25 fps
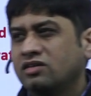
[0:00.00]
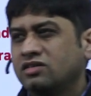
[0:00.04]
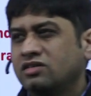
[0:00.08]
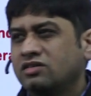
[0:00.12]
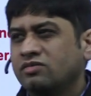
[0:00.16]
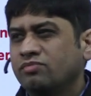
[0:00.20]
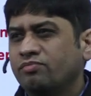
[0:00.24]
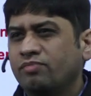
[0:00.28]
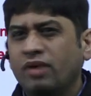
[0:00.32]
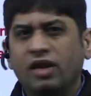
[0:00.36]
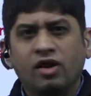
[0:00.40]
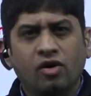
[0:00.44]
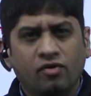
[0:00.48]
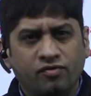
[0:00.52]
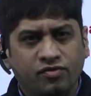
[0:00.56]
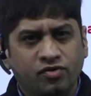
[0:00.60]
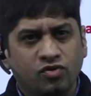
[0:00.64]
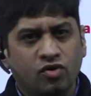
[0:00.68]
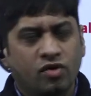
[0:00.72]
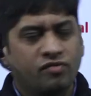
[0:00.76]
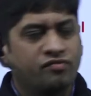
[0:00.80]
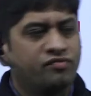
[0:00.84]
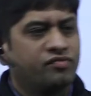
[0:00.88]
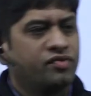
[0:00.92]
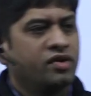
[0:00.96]
many of
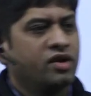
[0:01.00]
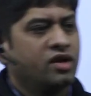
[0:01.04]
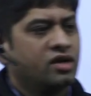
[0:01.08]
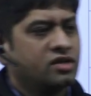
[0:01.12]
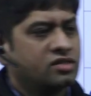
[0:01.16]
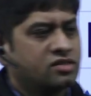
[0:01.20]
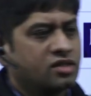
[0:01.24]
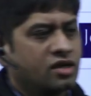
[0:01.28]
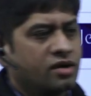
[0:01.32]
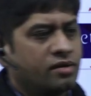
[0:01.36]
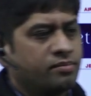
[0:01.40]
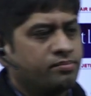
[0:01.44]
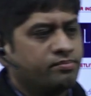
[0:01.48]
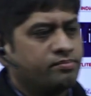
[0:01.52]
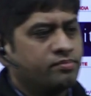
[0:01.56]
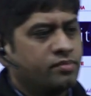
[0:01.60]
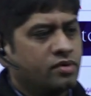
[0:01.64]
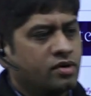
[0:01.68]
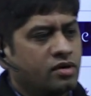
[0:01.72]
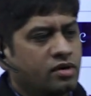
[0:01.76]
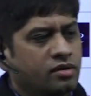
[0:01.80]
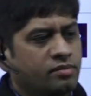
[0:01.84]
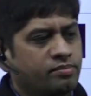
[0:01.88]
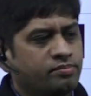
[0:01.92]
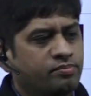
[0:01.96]
you have filled the
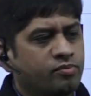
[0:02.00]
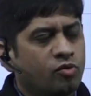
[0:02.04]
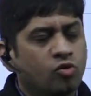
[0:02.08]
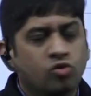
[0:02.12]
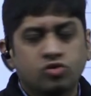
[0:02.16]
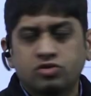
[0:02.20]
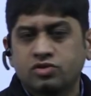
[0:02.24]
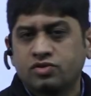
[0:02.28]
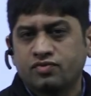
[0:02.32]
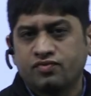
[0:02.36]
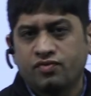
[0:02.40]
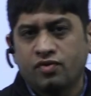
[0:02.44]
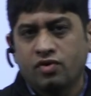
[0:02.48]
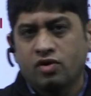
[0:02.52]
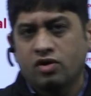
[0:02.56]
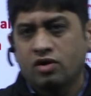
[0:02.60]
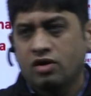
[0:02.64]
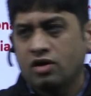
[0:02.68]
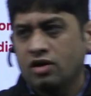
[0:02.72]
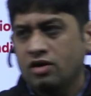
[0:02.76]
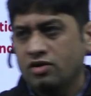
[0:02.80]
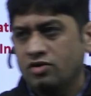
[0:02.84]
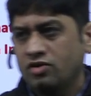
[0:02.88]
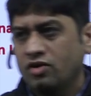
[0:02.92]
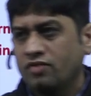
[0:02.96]
post
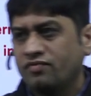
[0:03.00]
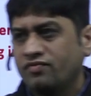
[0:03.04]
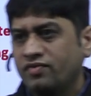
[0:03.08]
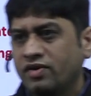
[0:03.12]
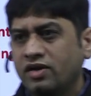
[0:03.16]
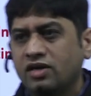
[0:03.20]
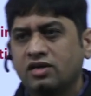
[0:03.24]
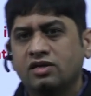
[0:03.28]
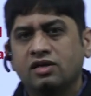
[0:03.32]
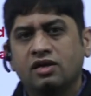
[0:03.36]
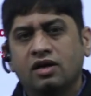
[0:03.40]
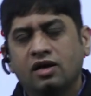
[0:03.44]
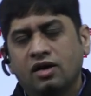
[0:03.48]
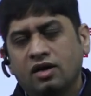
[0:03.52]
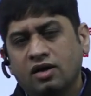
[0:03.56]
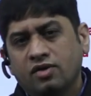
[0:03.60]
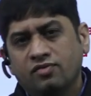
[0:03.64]
for you have filled